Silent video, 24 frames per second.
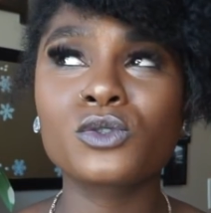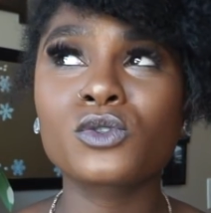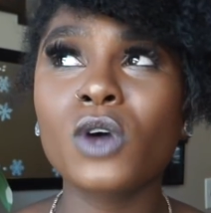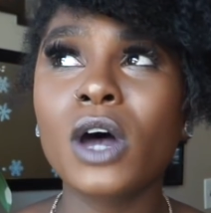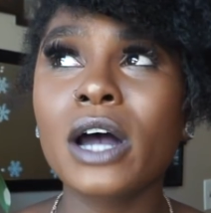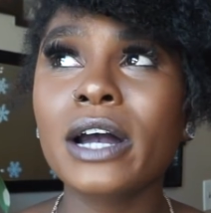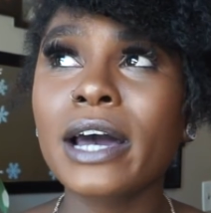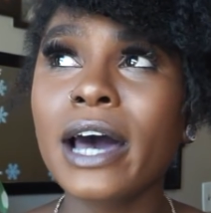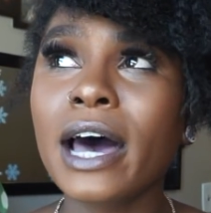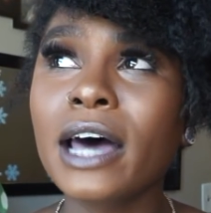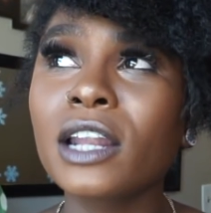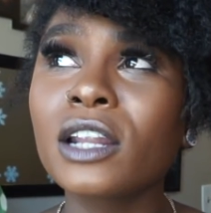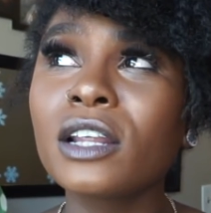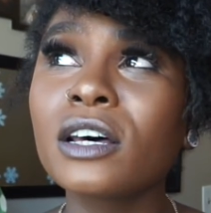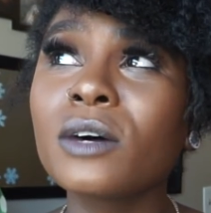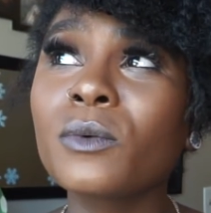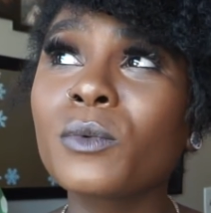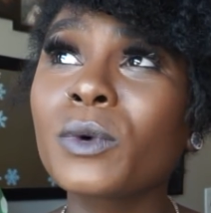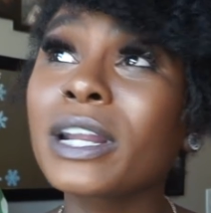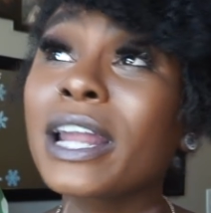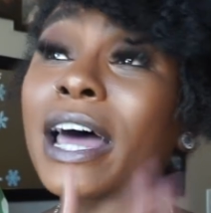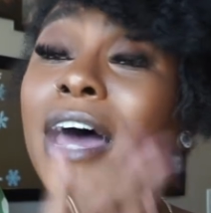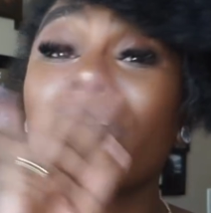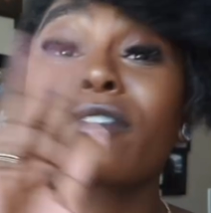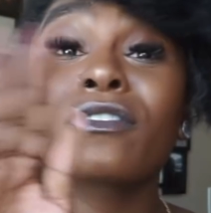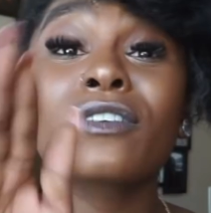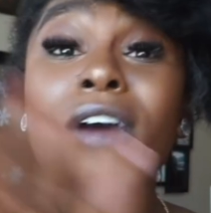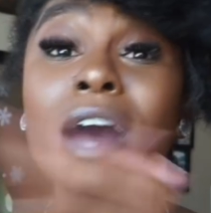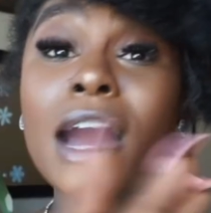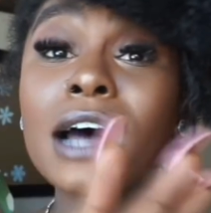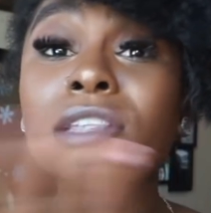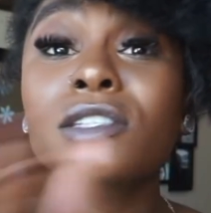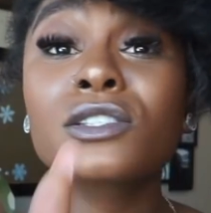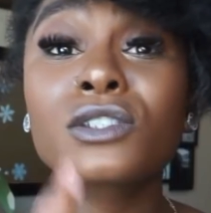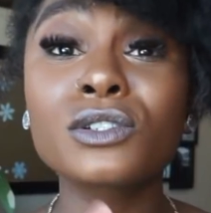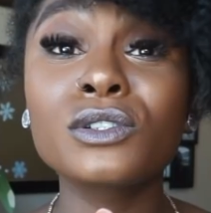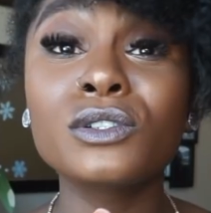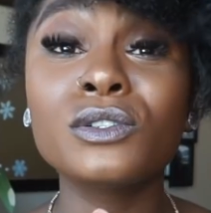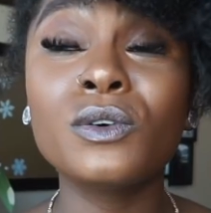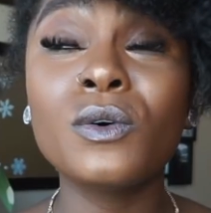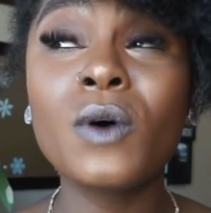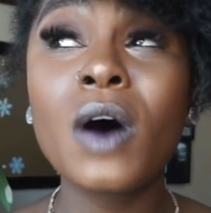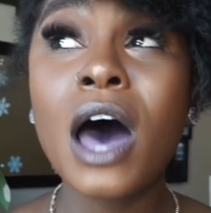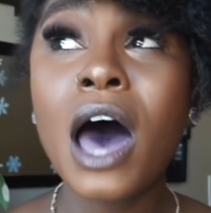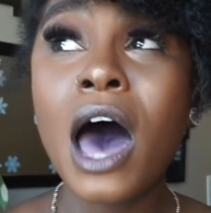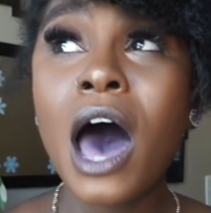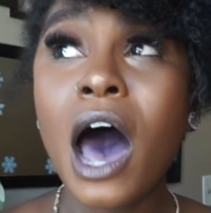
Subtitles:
So I kind of, whatever I do,